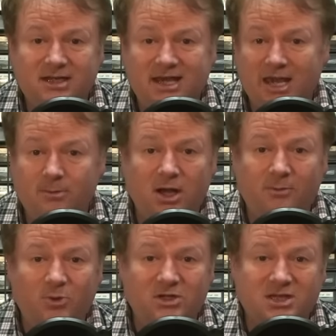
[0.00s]
came
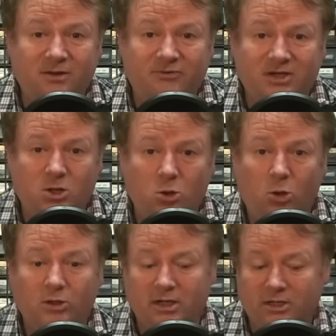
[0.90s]
up with something
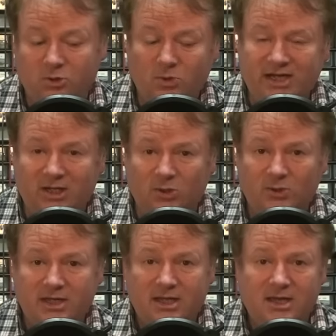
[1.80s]
called Arduino,